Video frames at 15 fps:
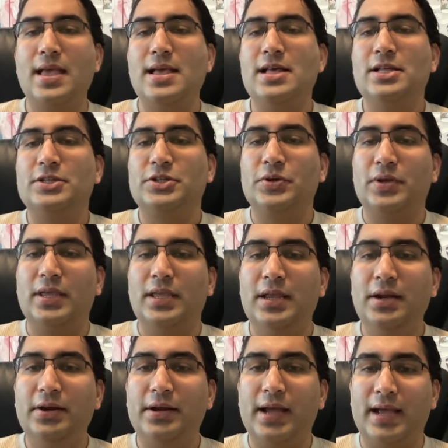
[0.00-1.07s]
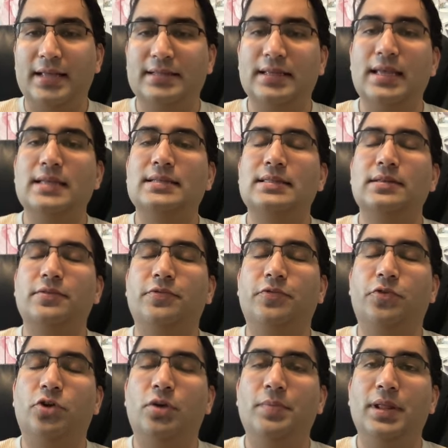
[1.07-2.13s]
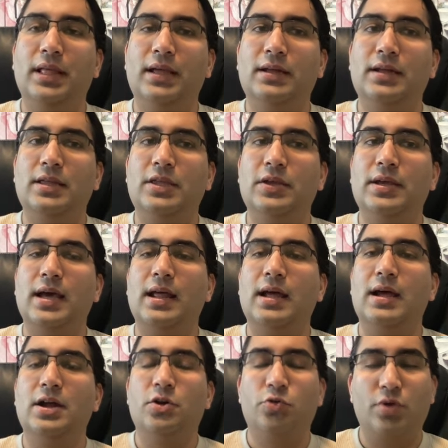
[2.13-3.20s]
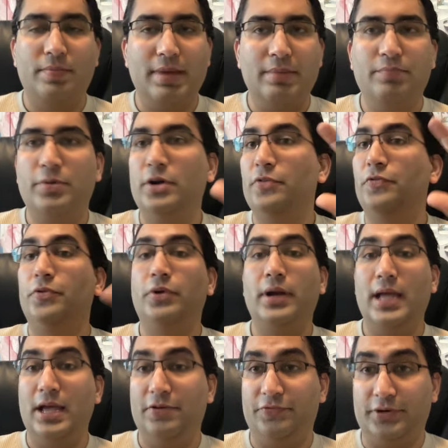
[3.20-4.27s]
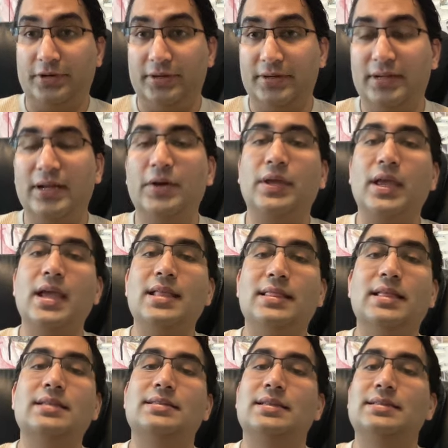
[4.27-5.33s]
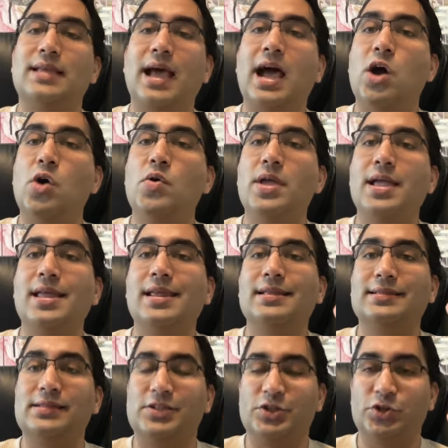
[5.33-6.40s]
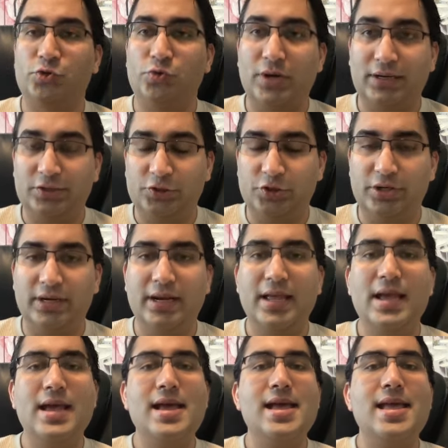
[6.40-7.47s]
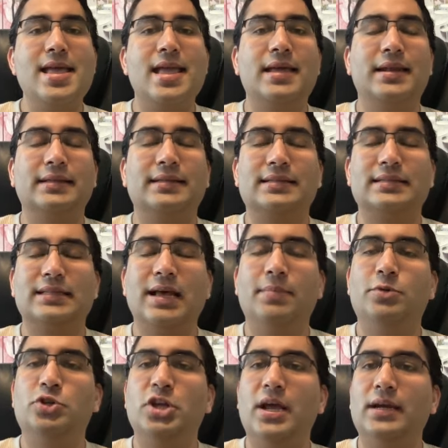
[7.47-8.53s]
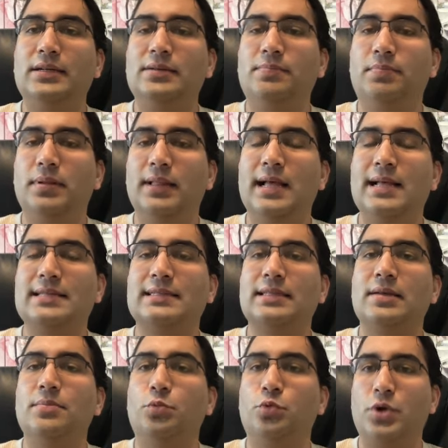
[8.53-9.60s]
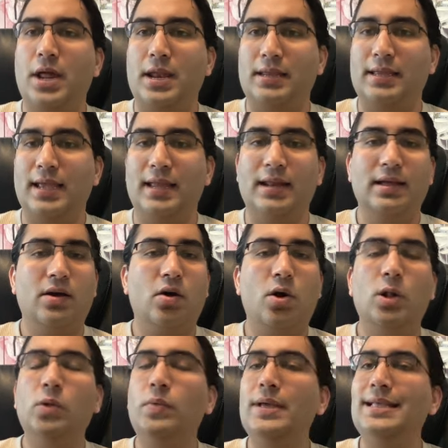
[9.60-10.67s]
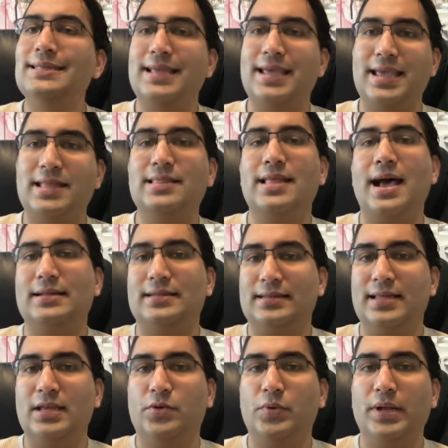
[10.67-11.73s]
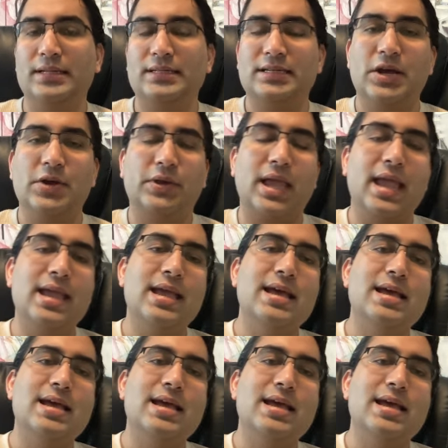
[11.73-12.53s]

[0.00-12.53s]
So here, guys, is the formula you gotta remember forever, okay? This is how it is structured. It is subject plus predicate, always in that sequence, okay?